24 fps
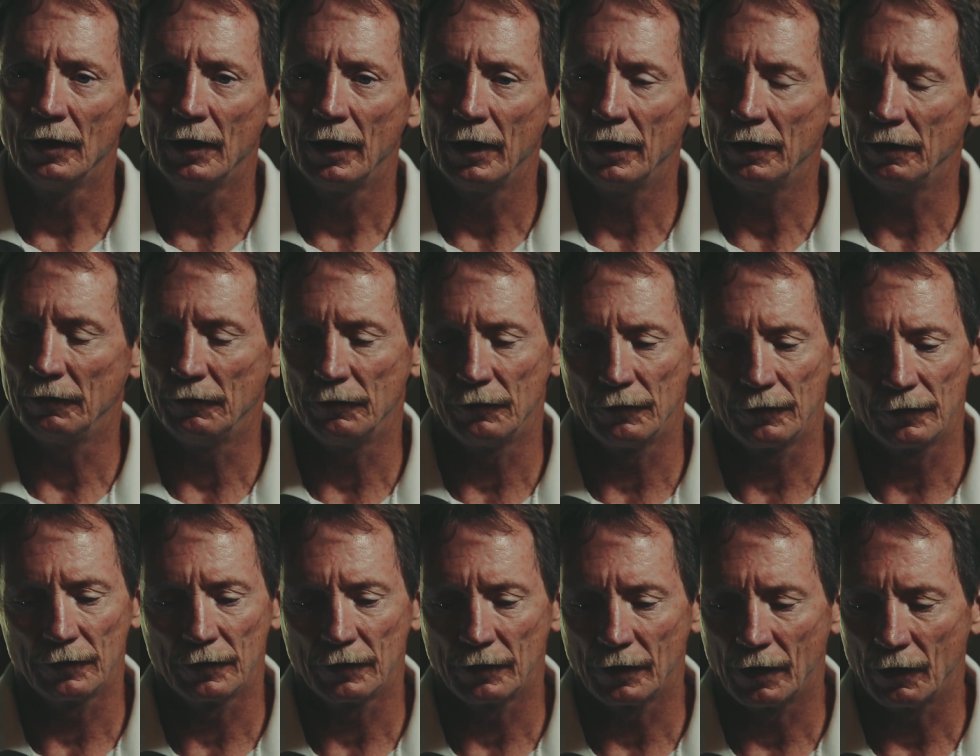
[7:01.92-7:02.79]
and
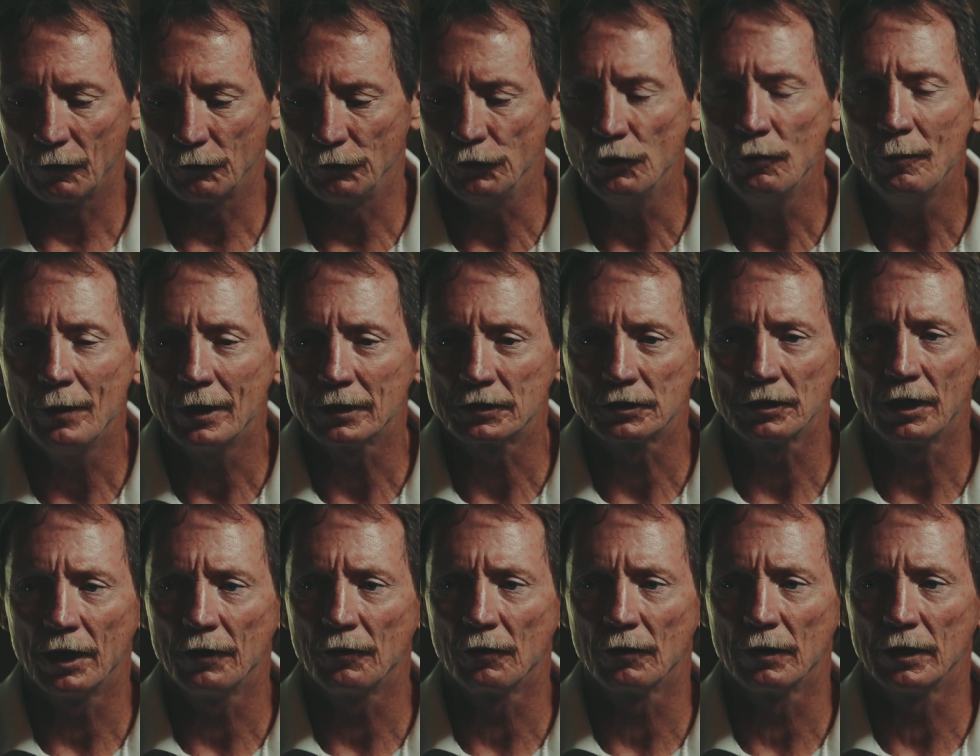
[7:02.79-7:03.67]
a few minutes
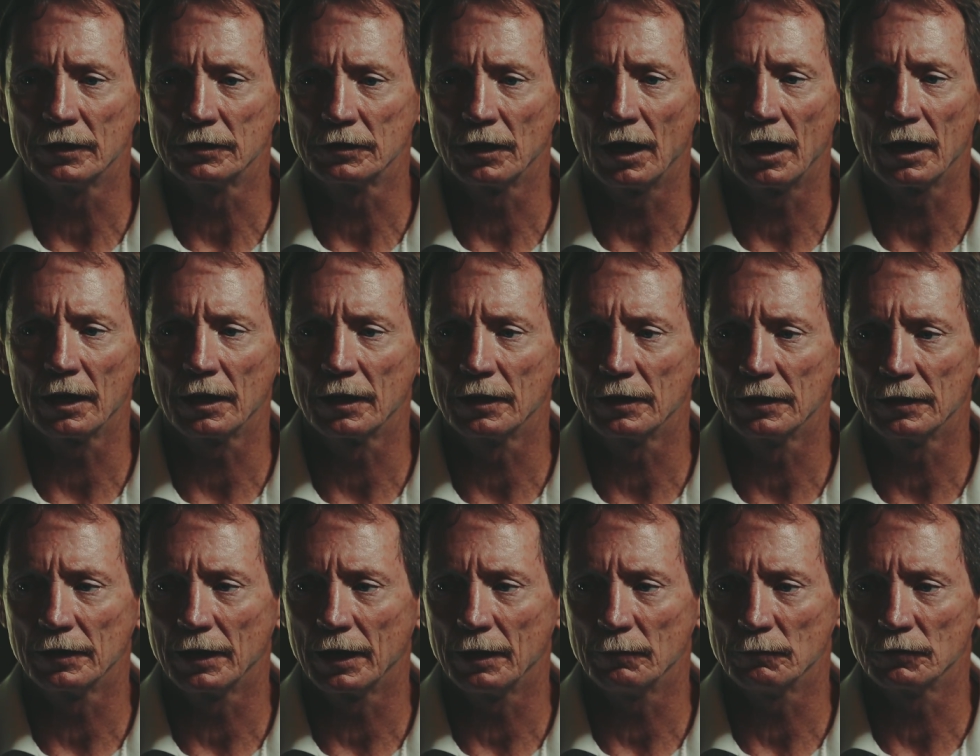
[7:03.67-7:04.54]
later, it's like
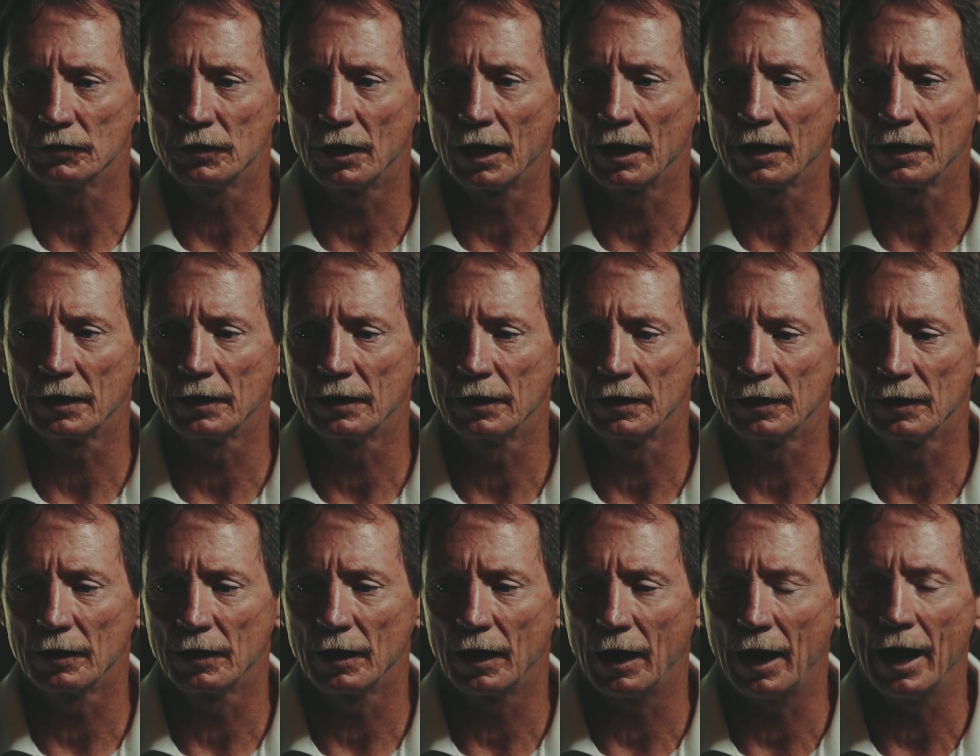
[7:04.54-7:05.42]
it was like
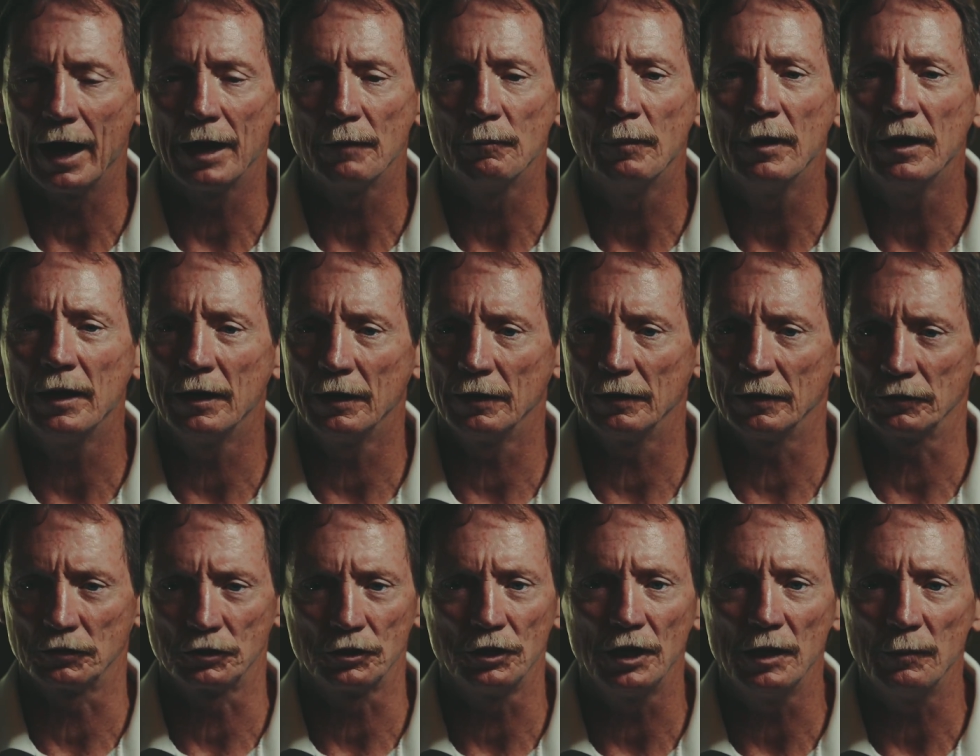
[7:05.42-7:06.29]
I had been
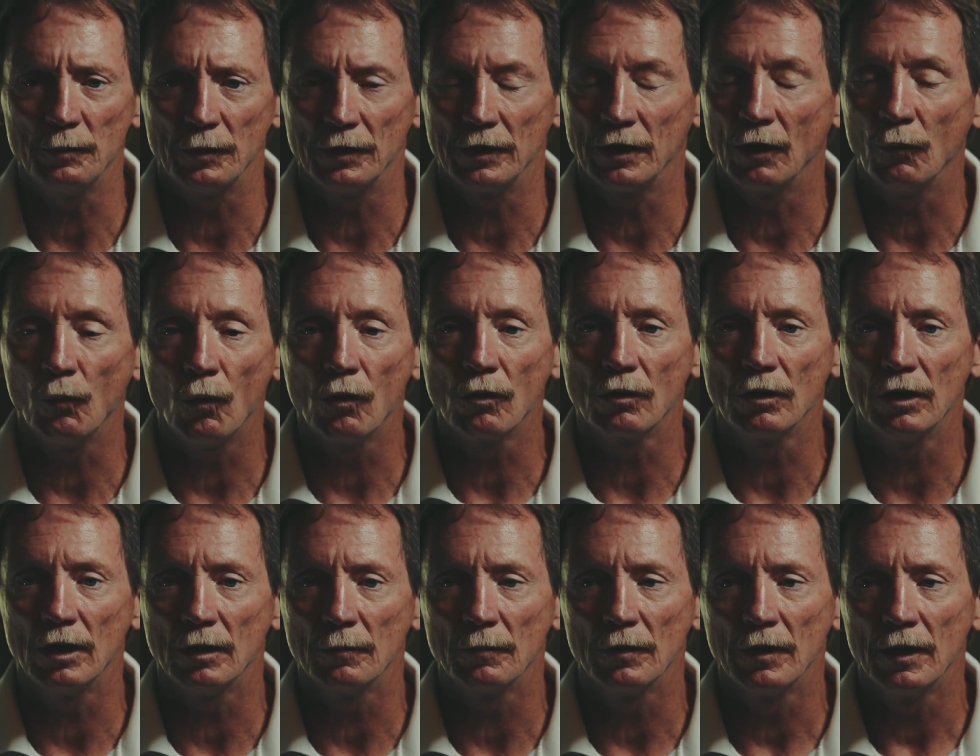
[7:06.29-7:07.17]
sleeping and I woke
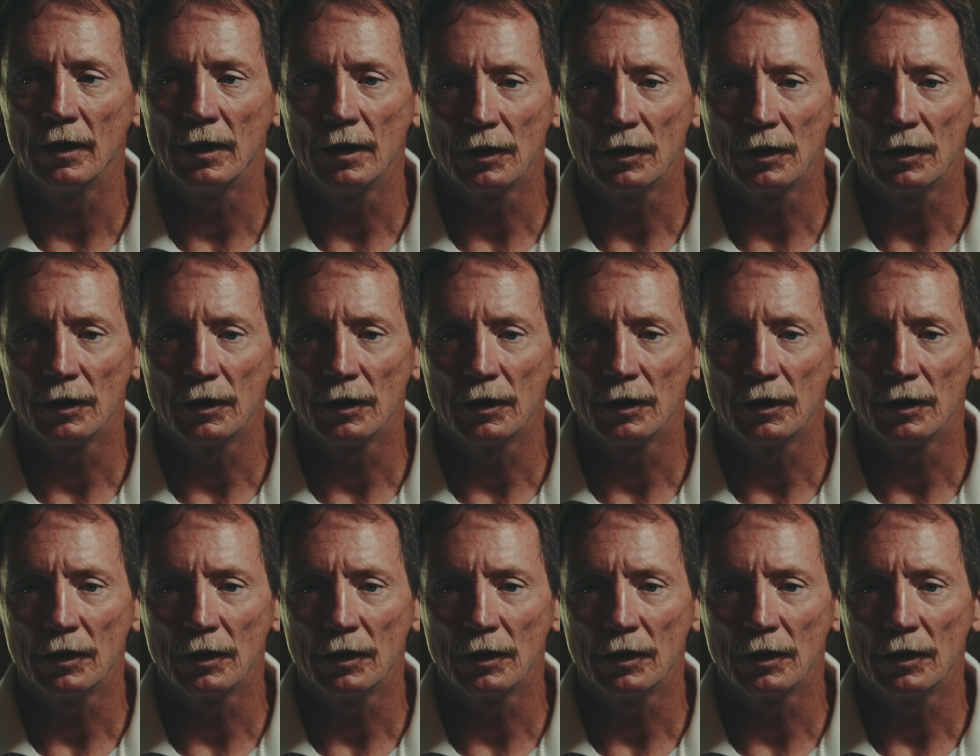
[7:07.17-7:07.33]
up.